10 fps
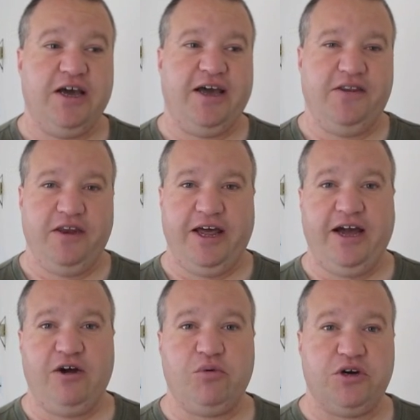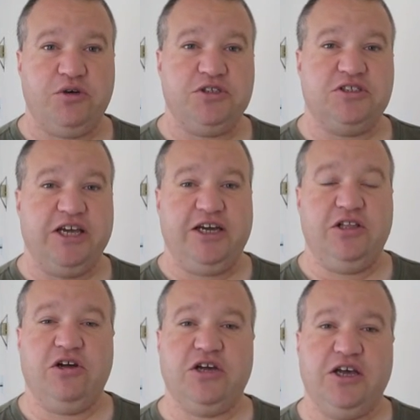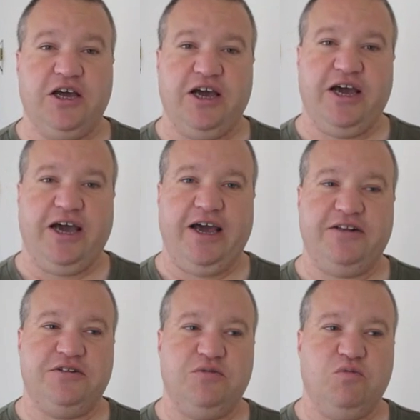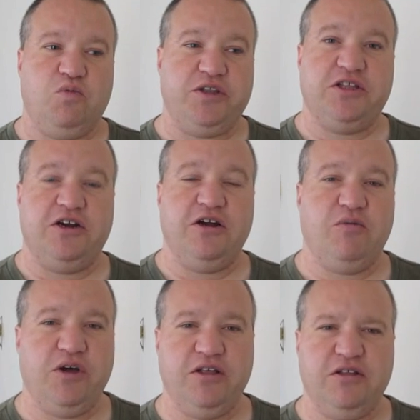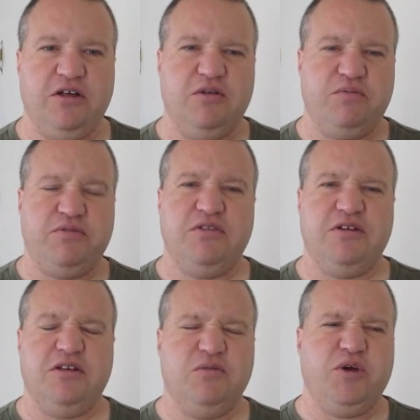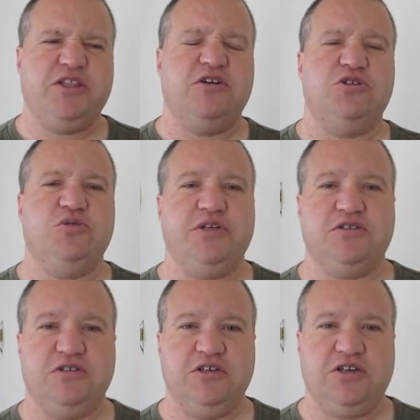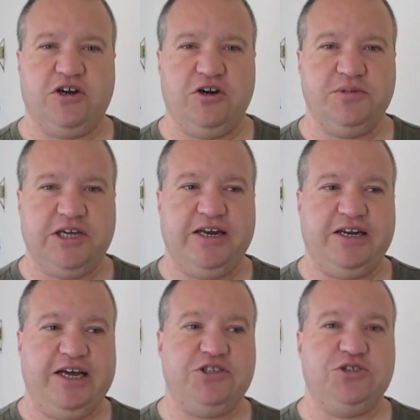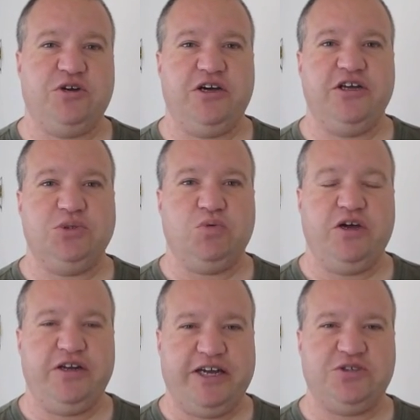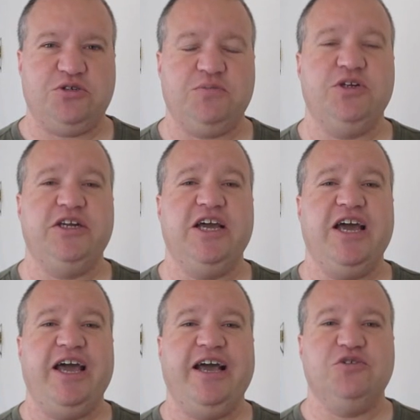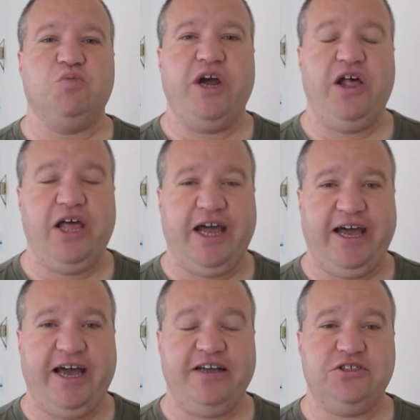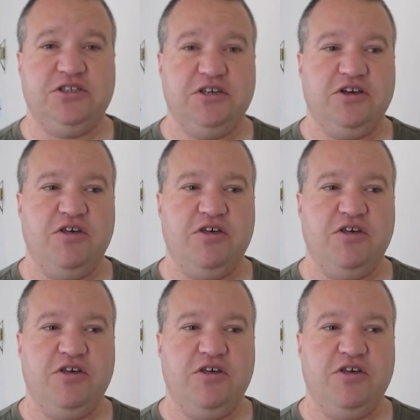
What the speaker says: And now we're going to take a look at what they're doing to the curbs at Nassau, Nassau community, as well as